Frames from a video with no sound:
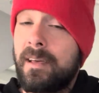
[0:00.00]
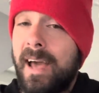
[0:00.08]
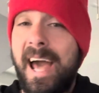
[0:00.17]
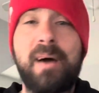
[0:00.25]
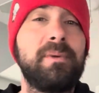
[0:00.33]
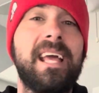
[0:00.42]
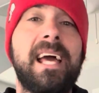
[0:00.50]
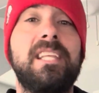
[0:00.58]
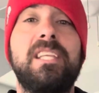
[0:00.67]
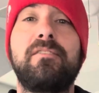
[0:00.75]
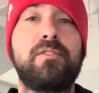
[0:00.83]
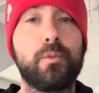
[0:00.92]
Happy
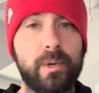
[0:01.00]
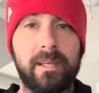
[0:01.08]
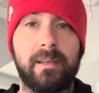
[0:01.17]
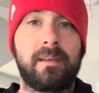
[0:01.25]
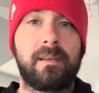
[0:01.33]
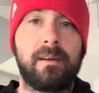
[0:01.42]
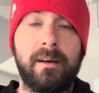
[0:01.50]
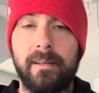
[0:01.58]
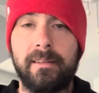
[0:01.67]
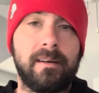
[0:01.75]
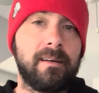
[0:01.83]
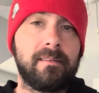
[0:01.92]
end of the week
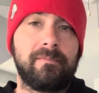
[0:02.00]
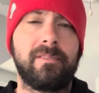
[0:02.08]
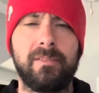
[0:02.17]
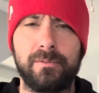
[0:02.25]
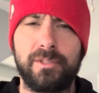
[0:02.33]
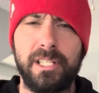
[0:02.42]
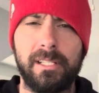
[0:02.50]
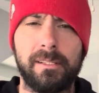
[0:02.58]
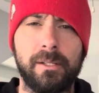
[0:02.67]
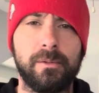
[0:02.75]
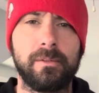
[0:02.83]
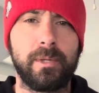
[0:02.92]
on
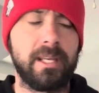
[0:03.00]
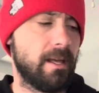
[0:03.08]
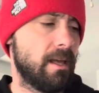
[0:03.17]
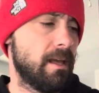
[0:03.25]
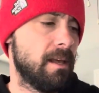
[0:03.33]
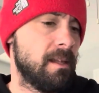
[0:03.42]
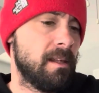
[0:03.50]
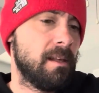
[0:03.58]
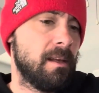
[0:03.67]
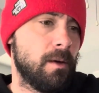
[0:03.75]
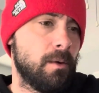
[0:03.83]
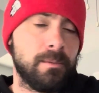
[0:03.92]
deload week.
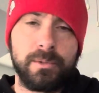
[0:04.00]
We'll